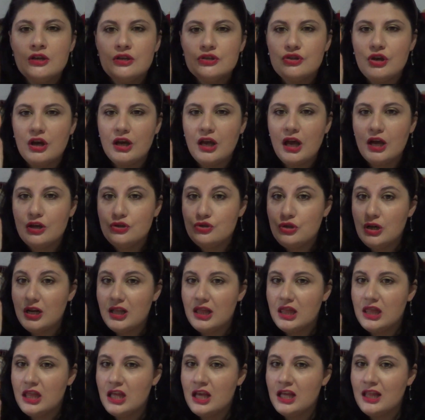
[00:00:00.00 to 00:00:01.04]
so I actually
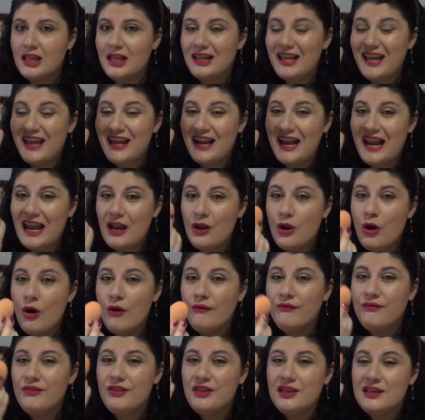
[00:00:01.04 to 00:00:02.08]
think that I
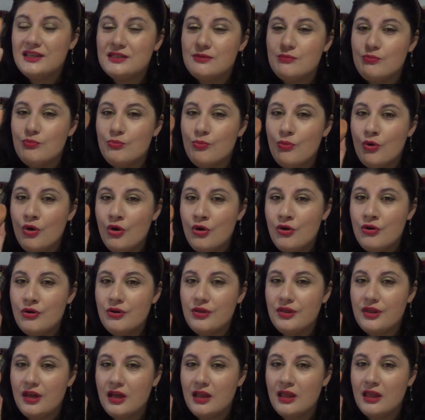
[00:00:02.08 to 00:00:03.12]
love this
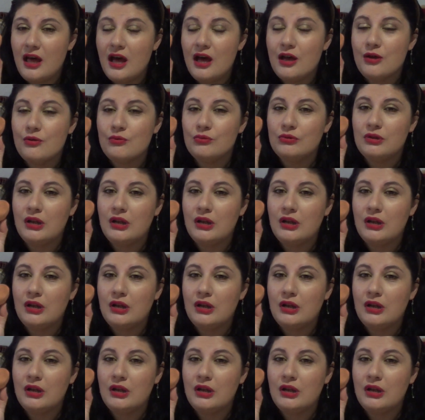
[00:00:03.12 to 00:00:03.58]
more than I